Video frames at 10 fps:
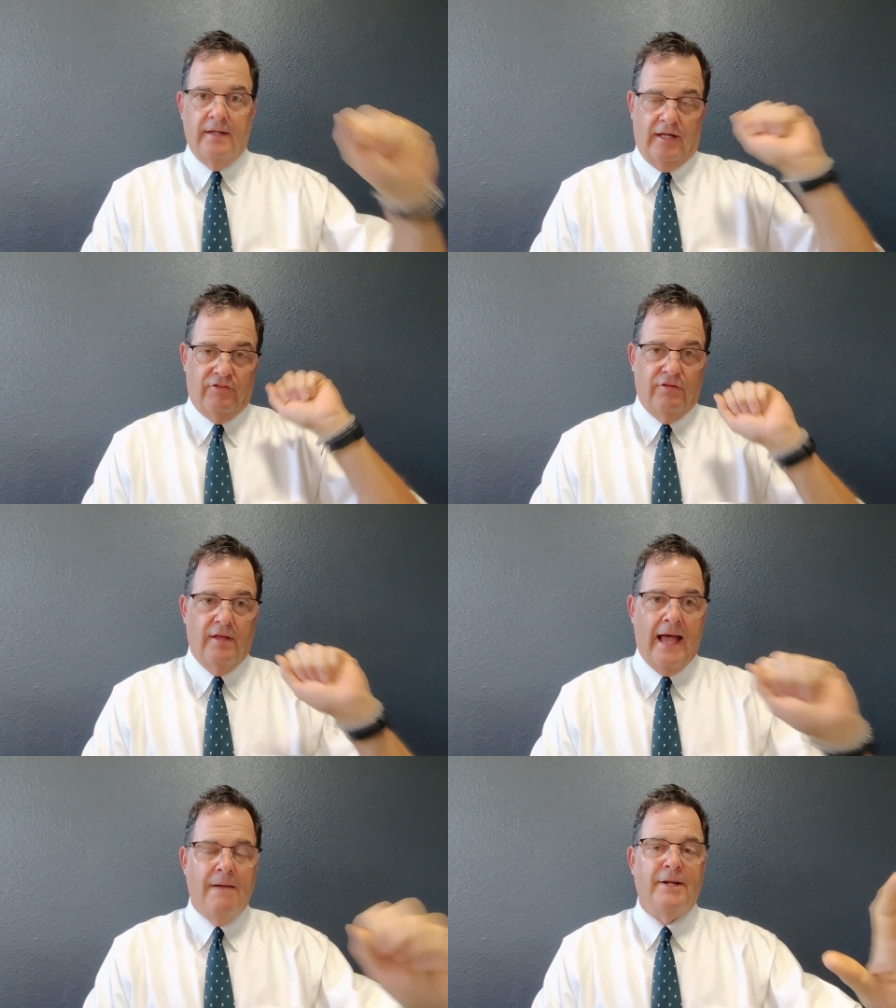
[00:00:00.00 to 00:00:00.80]
it's
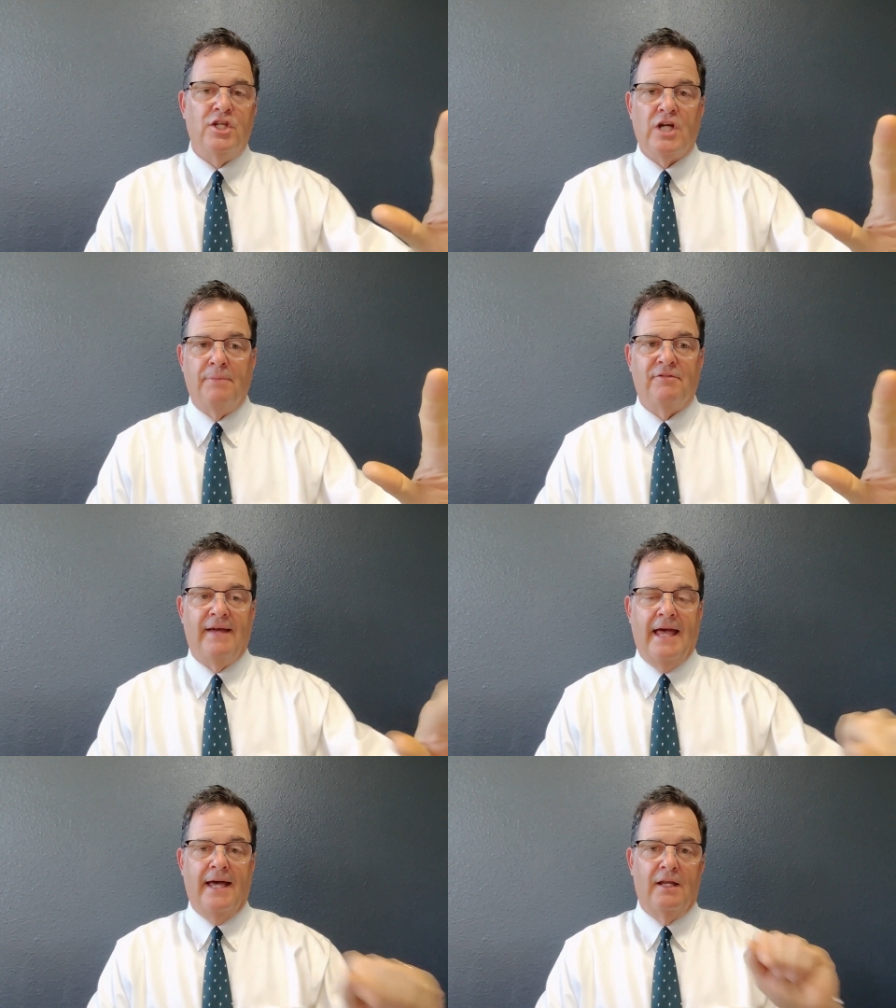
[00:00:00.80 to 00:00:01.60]
how many jobs
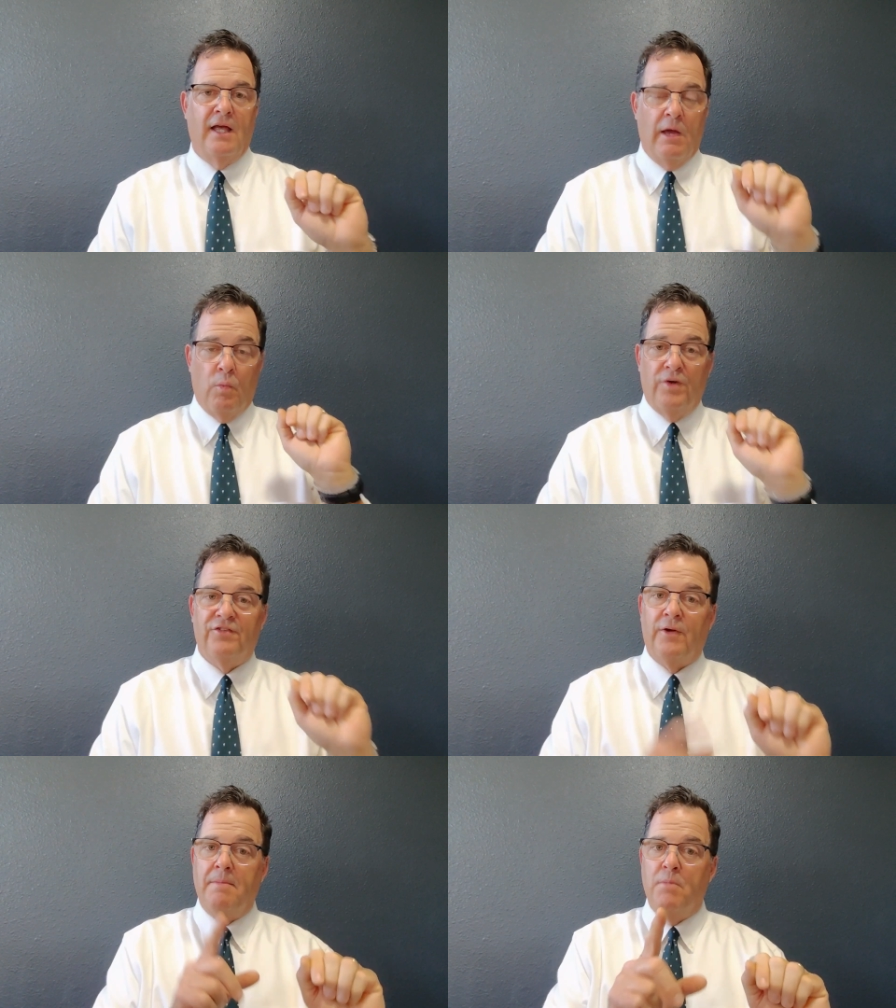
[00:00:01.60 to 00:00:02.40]
have I had, and was
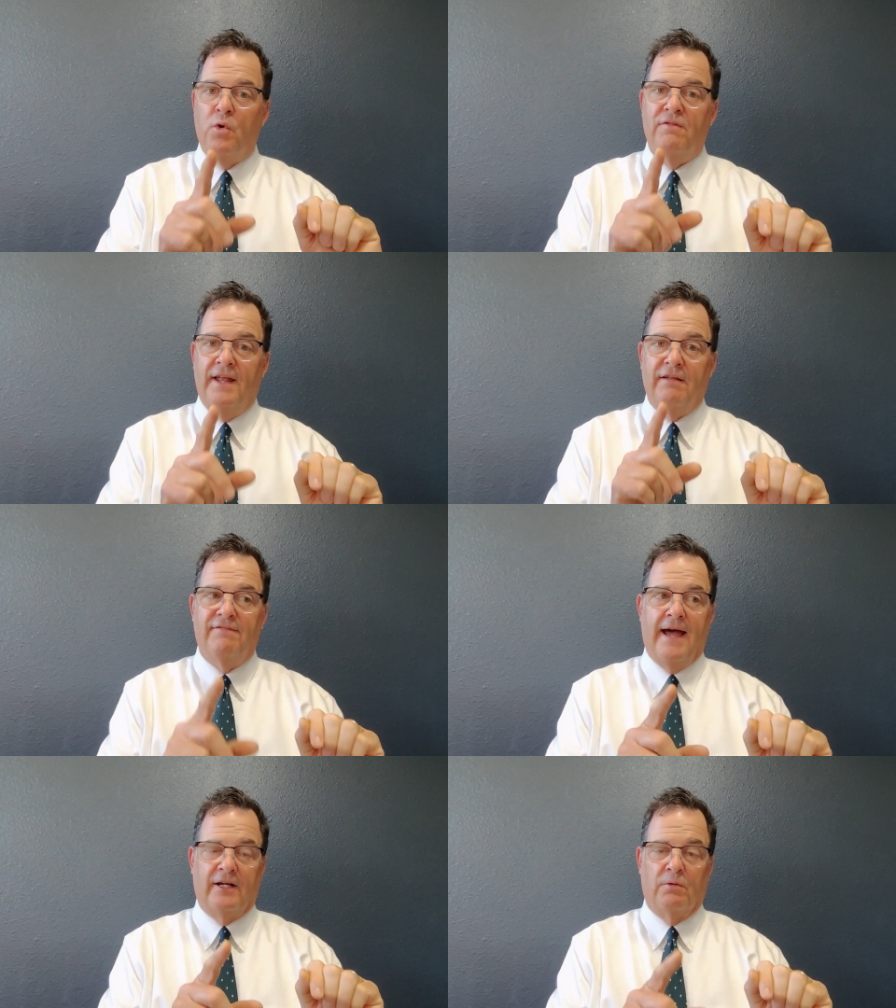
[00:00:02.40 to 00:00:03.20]
there a motivating
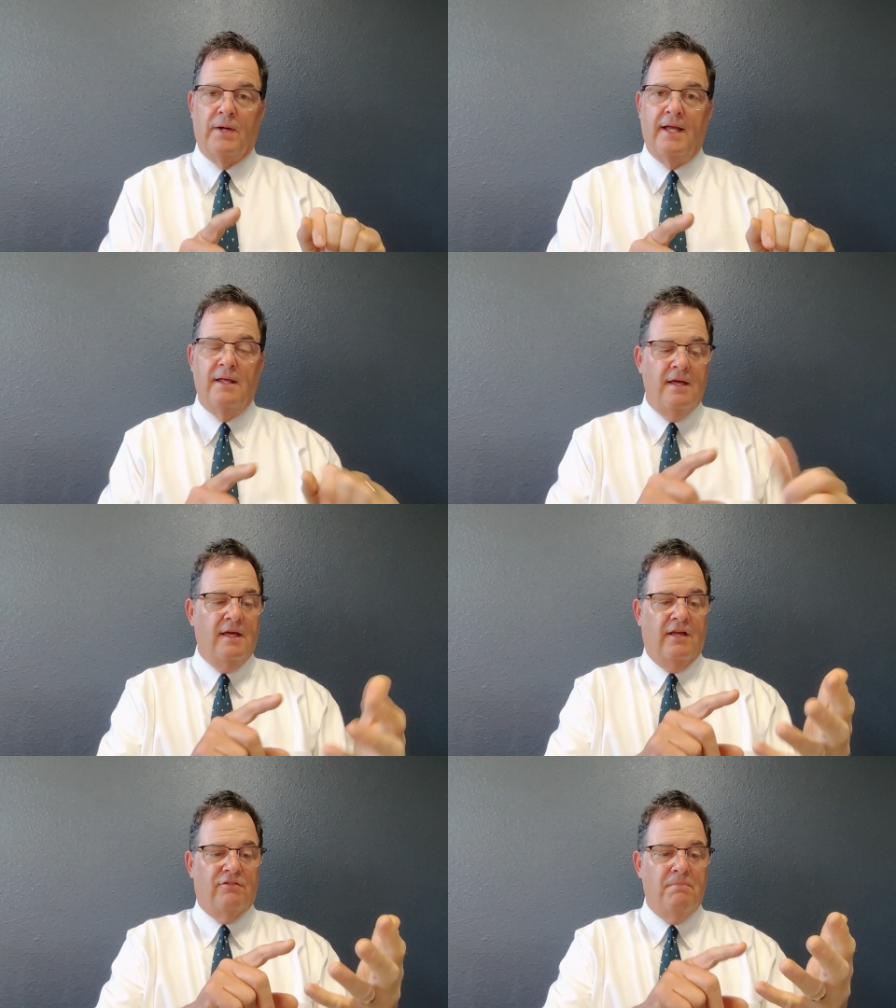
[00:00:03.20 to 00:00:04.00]
factor, right?
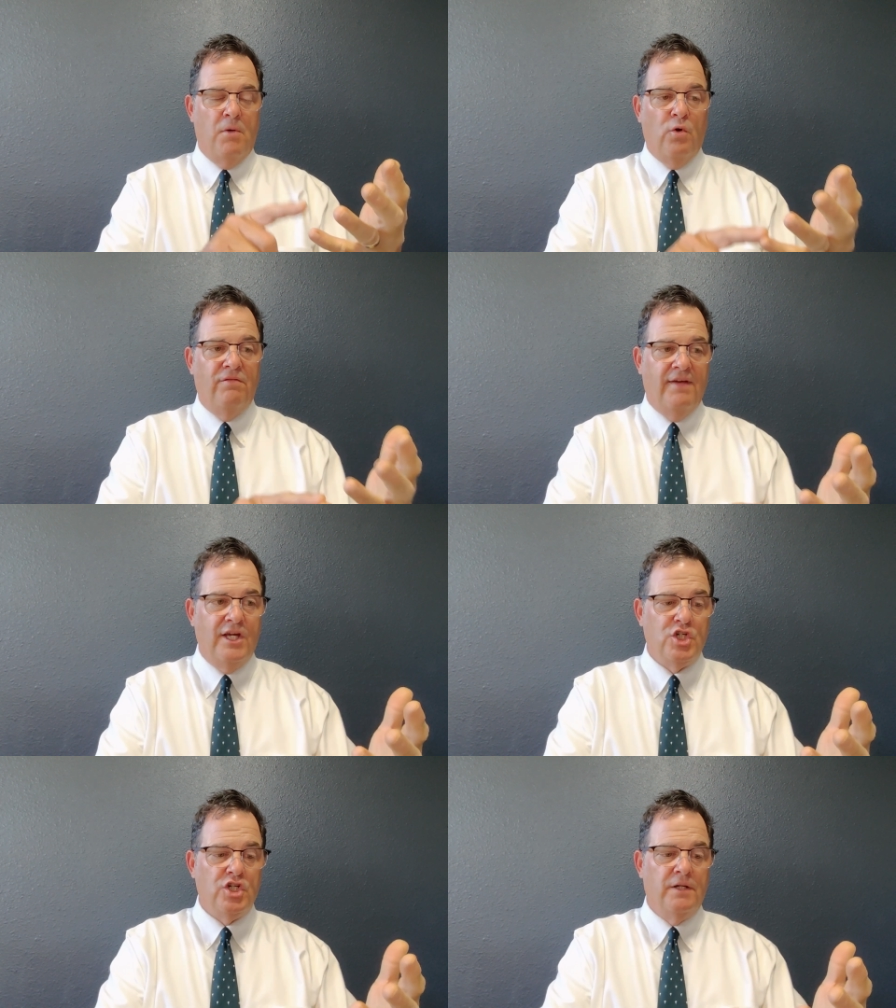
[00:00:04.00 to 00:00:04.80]
It's
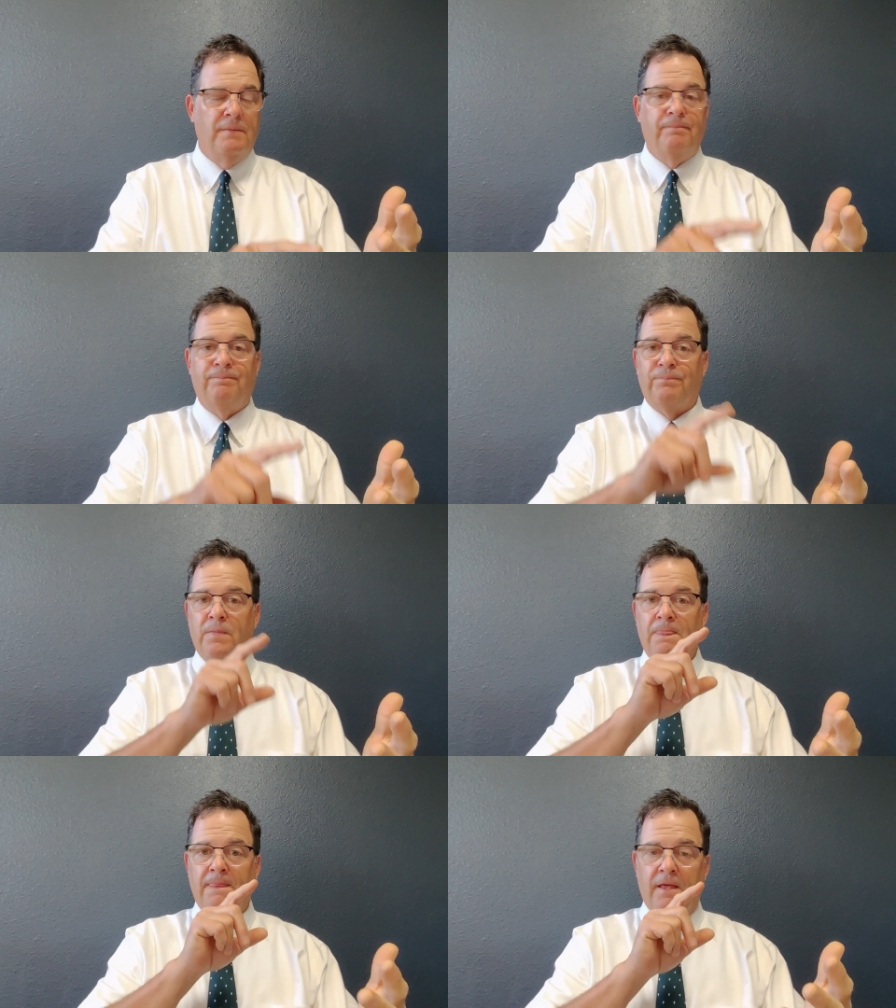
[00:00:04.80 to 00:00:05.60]
motivation,
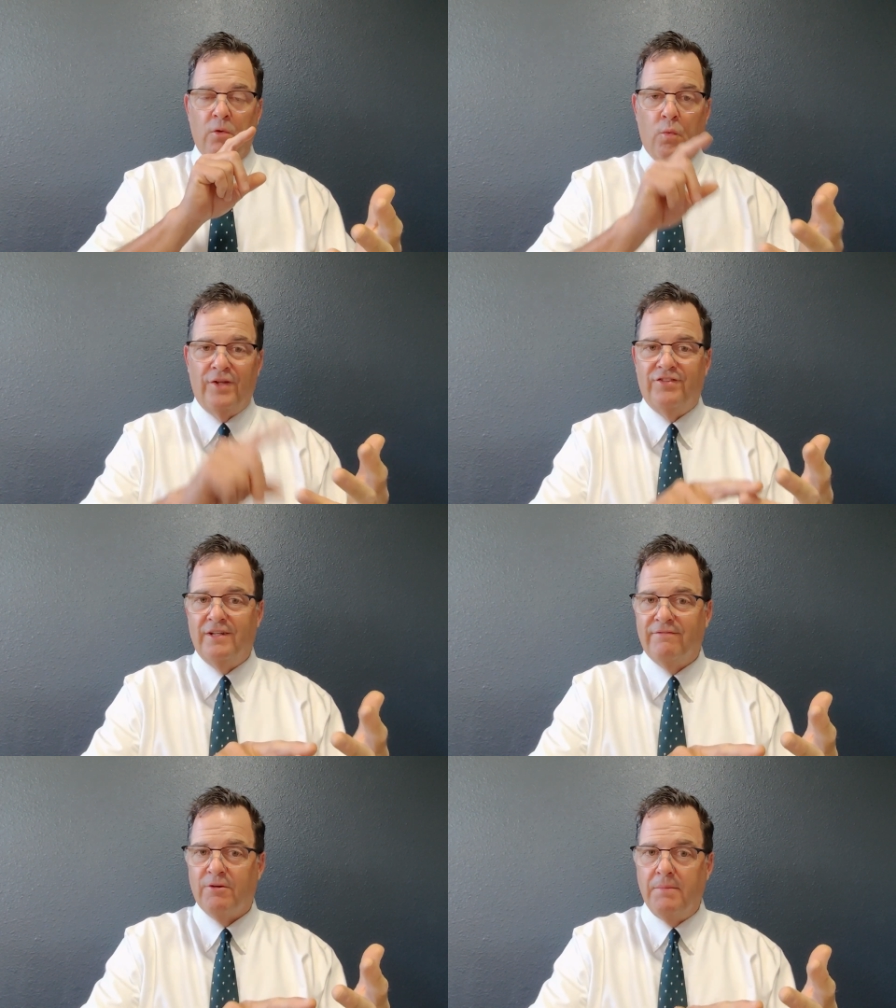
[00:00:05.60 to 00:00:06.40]
what's in
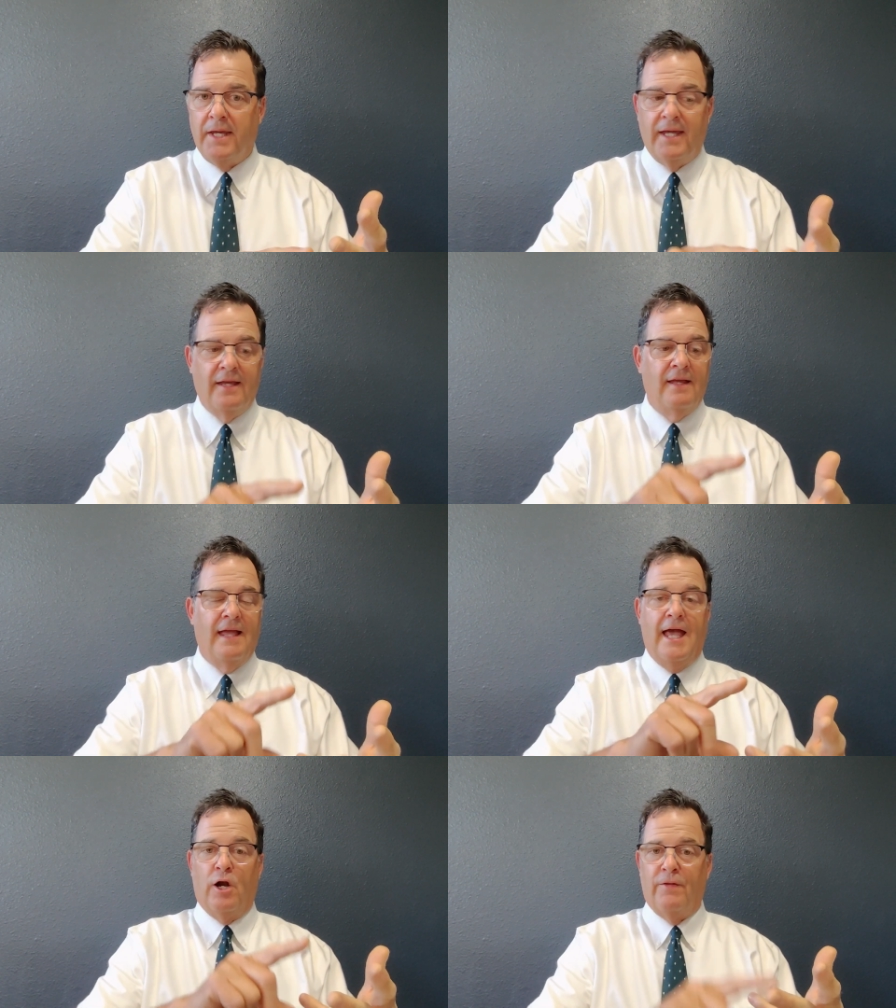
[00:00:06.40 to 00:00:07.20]
it for me,
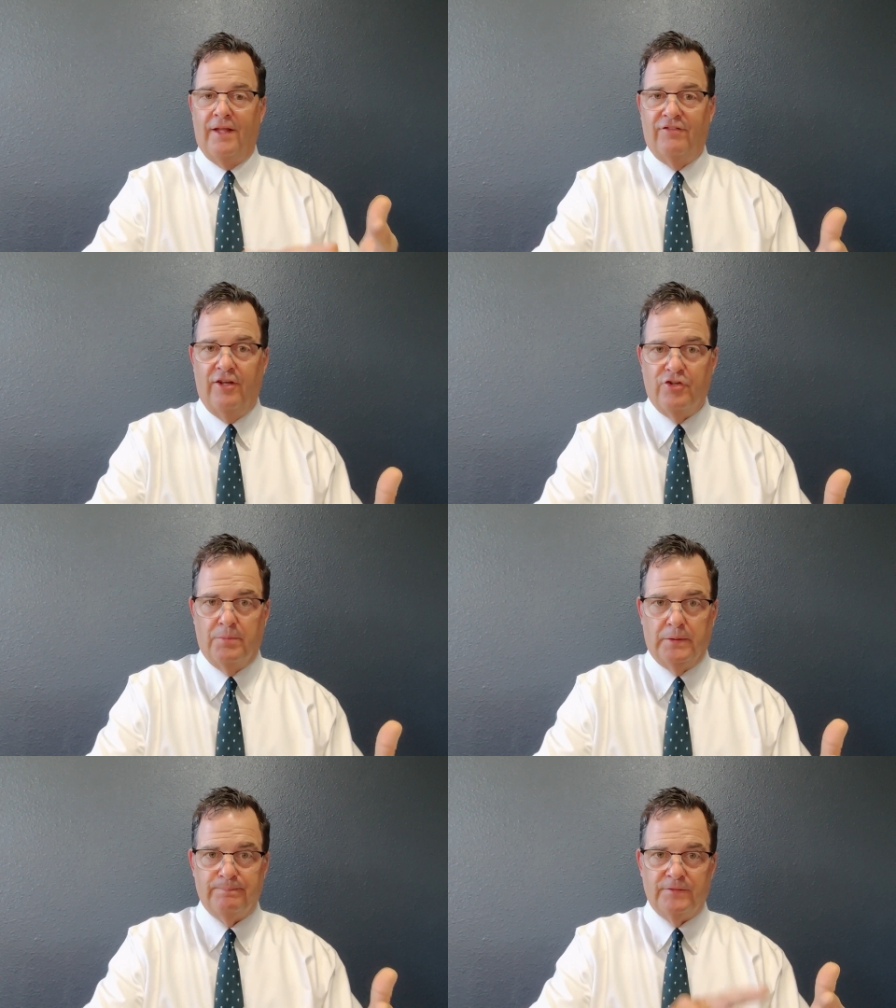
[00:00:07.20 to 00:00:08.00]
and are they
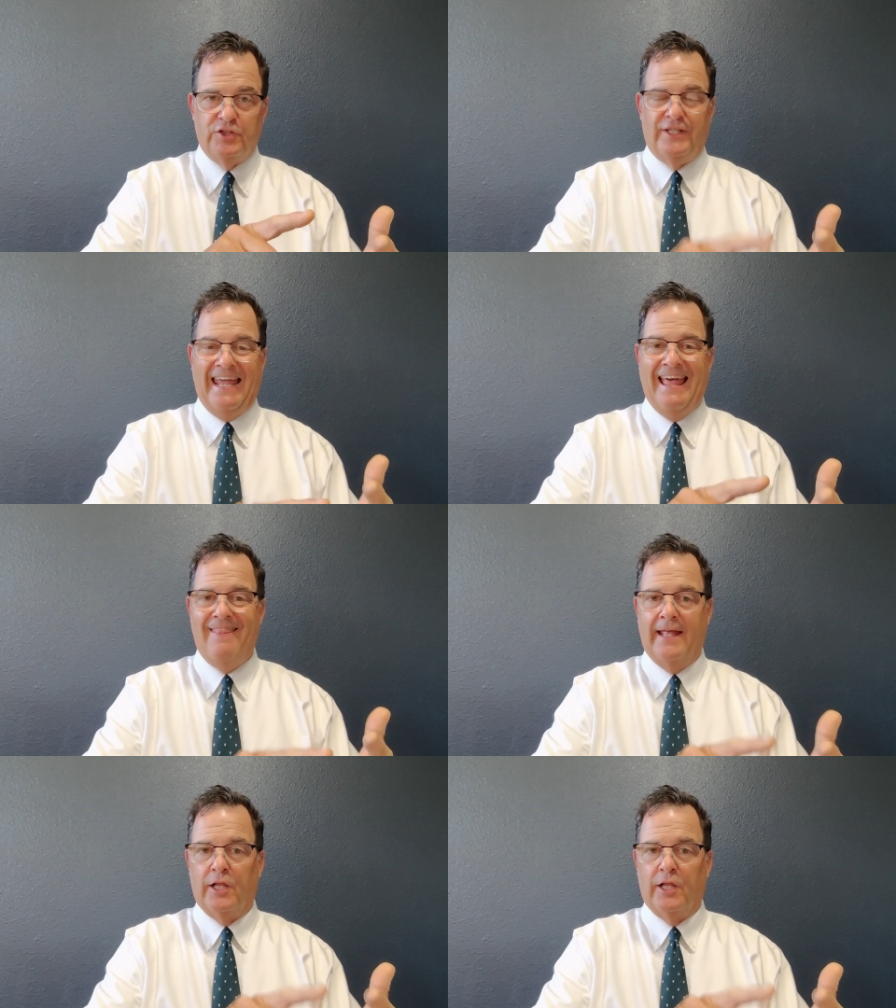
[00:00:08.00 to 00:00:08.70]
teachable? Can they